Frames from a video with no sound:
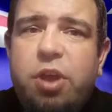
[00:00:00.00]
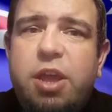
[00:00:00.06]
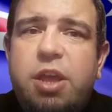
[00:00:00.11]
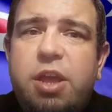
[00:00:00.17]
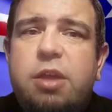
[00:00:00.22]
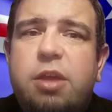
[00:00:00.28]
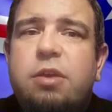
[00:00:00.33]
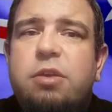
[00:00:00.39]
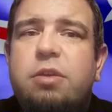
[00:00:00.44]

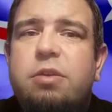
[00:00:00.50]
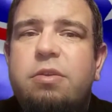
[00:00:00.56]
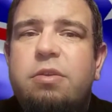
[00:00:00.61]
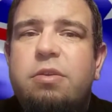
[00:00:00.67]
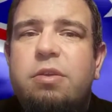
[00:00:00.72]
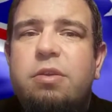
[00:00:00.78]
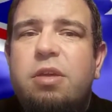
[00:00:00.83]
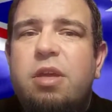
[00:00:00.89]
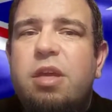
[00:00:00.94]
pray,
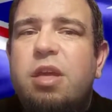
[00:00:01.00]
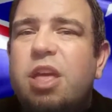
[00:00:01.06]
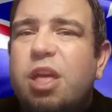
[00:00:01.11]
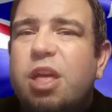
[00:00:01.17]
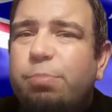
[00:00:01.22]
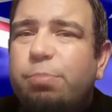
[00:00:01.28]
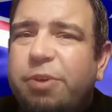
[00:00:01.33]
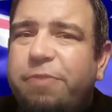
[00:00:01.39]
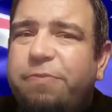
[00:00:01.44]

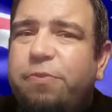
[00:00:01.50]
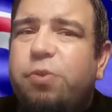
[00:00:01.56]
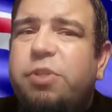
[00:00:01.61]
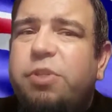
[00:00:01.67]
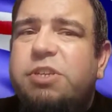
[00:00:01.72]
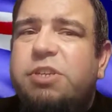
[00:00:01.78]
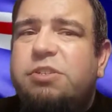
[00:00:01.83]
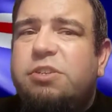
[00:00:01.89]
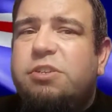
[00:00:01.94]
before
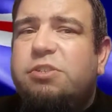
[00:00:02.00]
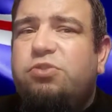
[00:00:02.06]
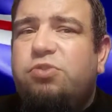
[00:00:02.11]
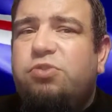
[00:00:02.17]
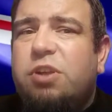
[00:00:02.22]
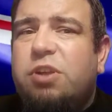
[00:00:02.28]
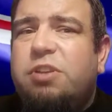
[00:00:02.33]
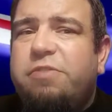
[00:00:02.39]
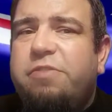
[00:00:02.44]
this
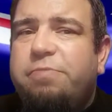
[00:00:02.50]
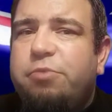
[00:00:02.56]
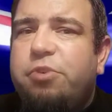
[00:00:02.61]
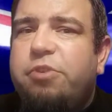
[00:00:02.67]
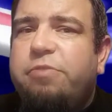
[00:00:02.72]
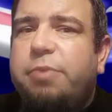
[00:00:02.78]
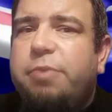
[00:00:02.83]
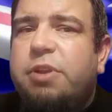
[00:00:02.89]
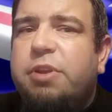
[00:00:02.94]
destructive
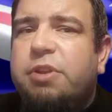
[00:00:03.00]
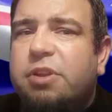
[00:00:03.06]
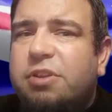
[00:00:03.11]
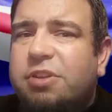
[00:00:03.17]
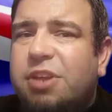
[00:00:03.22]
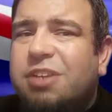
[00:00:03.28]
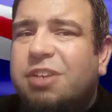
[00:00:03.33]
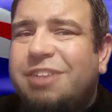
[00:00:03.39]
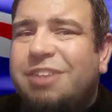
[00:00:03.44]

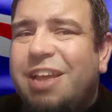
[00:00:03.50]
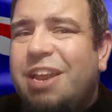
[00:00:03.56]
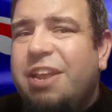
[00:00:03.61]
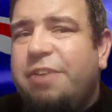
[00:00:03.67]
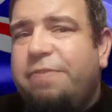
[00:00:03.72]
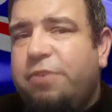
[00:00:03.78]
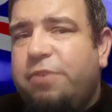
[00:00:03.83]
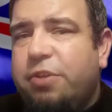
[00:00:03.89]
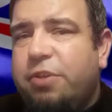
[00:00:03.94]
movement does
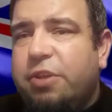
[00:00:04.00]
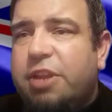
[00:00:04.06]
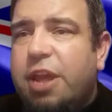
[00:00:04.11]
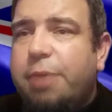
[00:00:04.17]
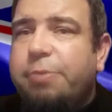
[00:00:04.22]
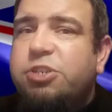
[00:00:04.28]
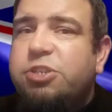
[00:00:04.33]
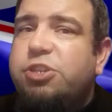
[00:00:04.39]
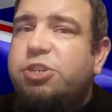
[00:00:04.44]
any further
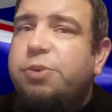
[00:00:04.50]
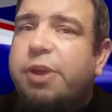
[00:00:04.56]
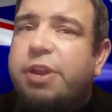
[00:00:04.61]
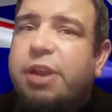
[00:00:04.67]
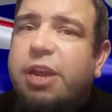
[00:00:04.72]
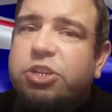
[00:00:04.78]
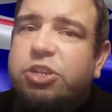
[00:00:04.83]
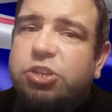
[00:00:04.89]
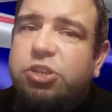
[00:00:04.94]
damage to
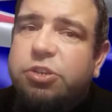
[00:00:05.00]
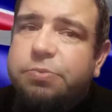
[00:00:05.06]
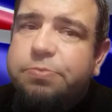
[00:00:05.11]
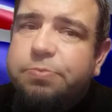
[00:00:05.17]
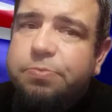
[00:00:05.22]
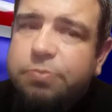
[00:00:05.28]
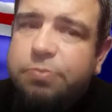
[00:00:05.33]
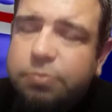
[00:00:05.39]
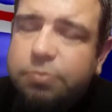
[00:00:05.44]
our nation.
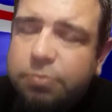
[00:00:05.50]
